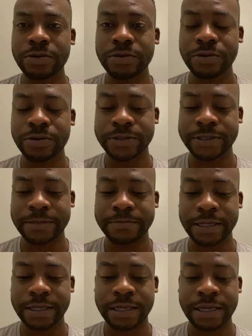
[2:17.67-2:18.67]
who seem
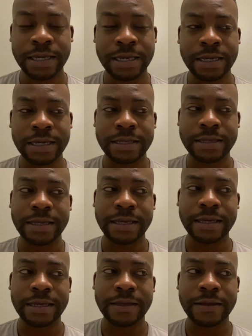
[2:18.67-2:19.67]
like
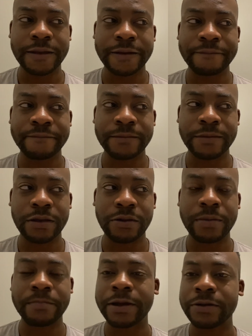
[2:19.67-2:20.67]
they they're
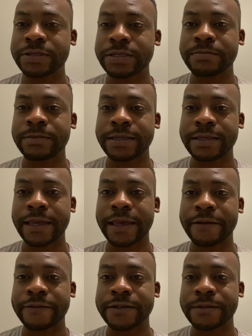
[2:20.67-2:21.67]
about something they
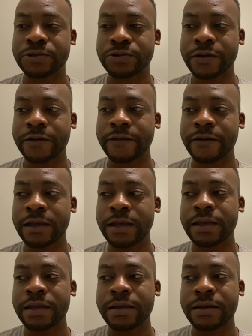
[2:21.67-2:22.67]
have some sort of
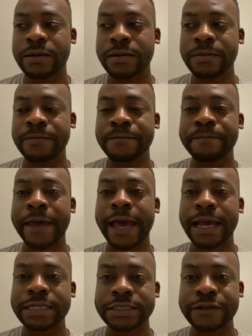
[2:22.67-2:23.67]
um
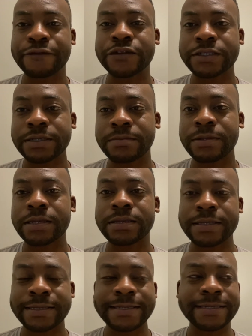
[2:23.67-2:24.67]
passion for something
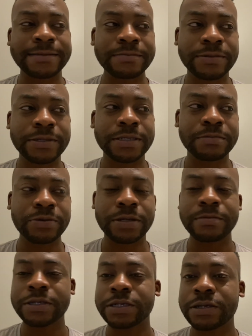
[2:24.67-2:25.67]
this is this is pretty
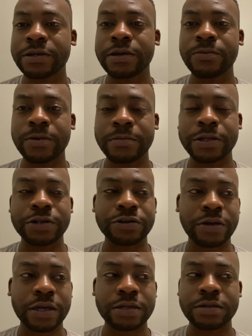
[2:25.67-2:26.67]
much how you get woman
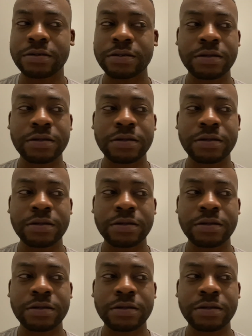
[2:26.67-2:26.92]
attraction